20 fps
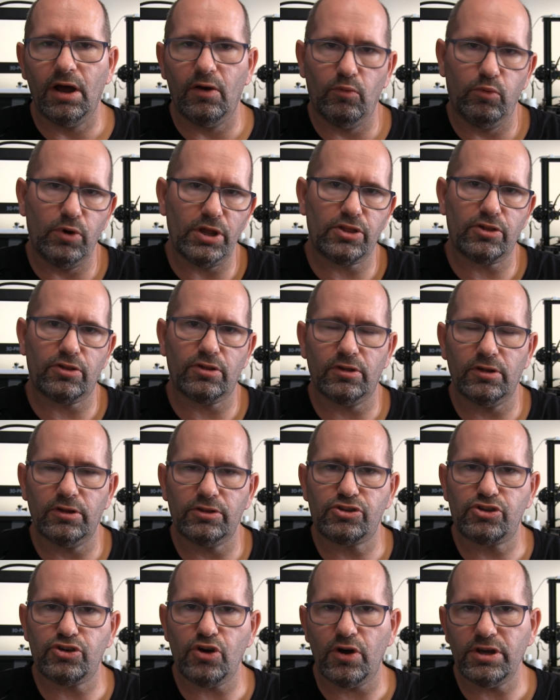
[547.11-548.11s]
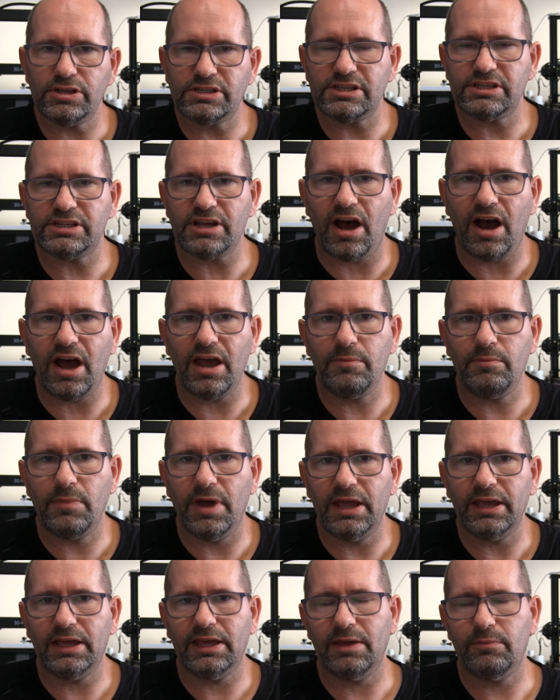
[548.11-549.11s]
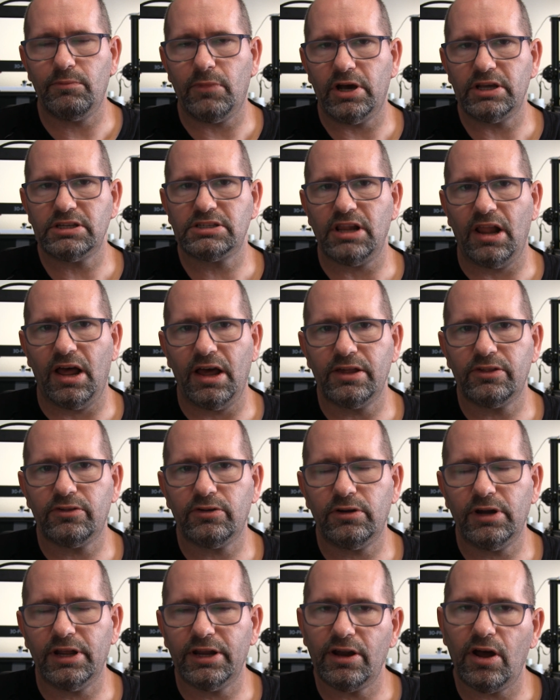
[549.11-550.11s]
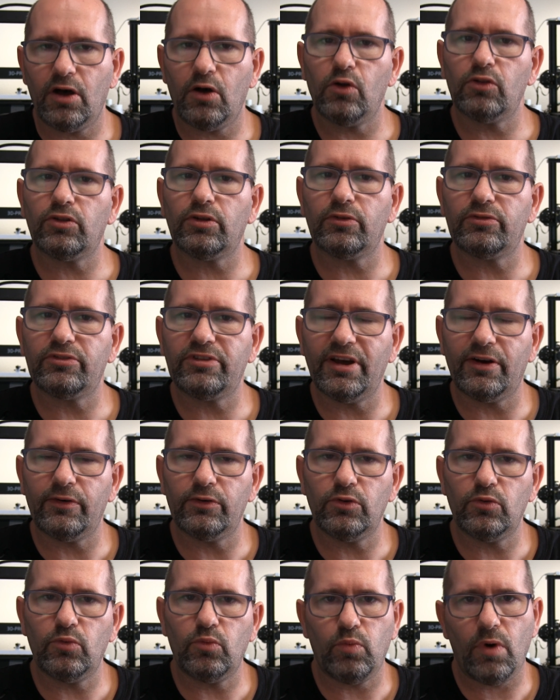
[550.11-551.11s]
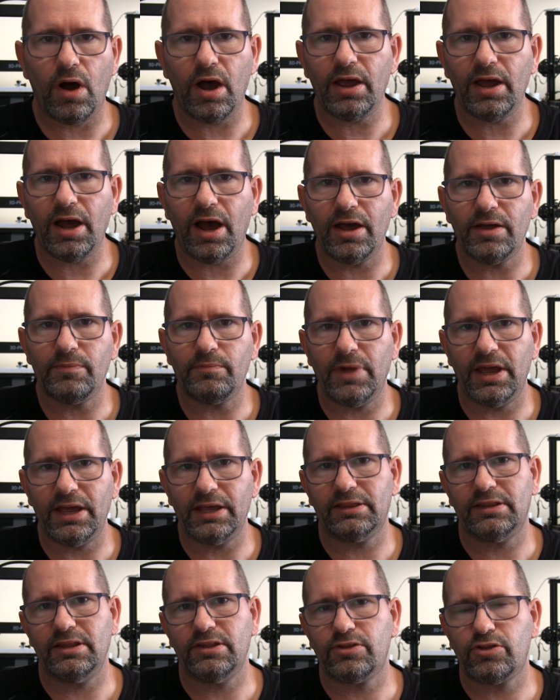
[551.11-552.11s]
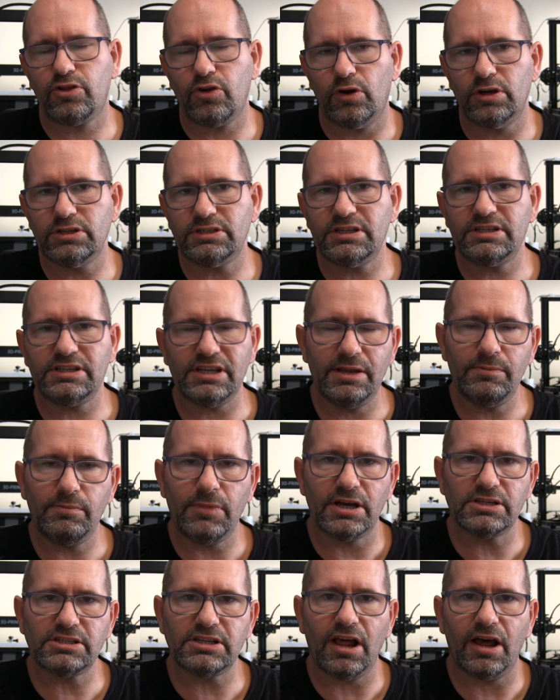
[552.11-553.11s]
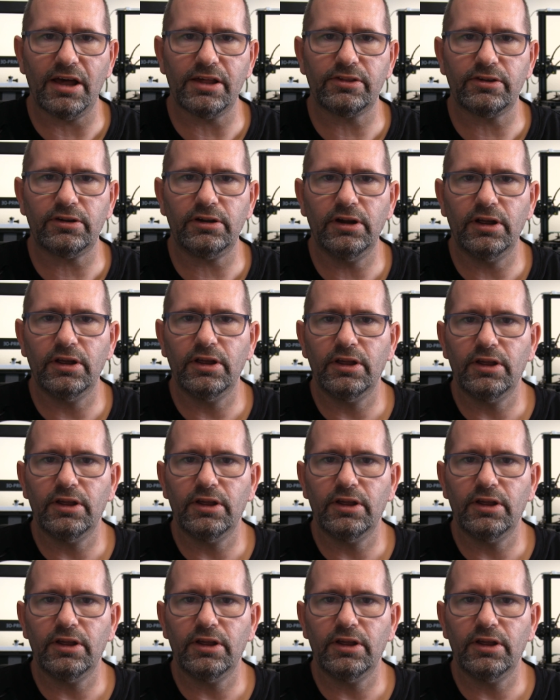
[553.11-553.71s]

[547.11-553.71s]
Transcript: which choices I make in my slicer and I also tell you why I make these choices in my slicer